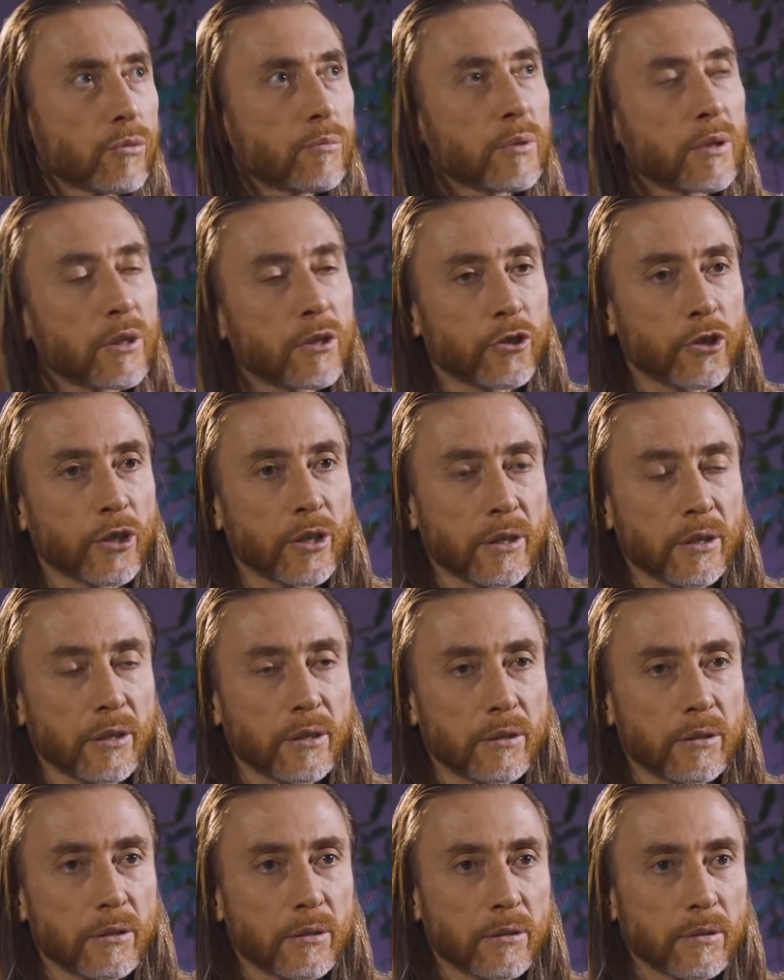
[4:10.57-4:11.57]
night.
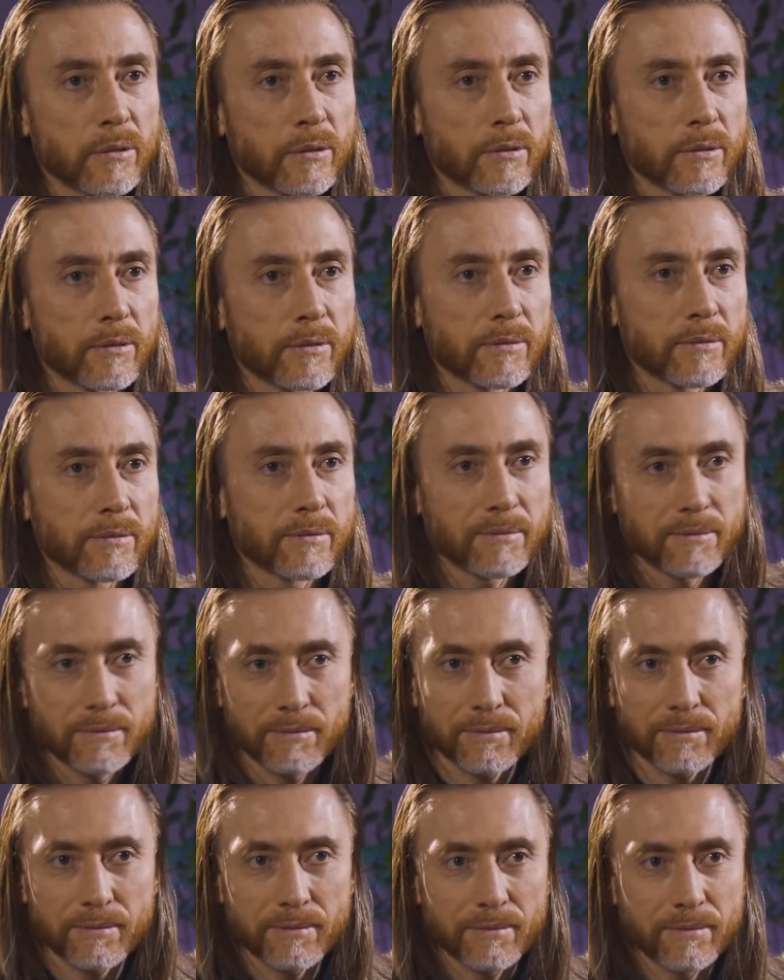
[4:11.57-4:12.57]
Why? It was very
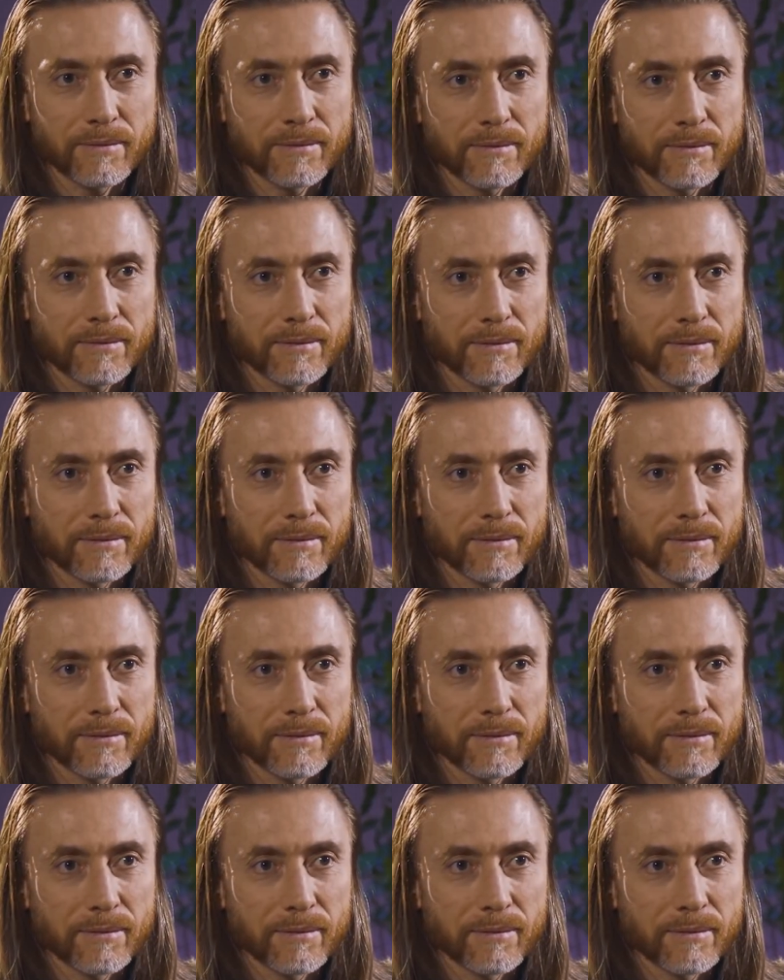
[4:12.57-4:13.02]
hot.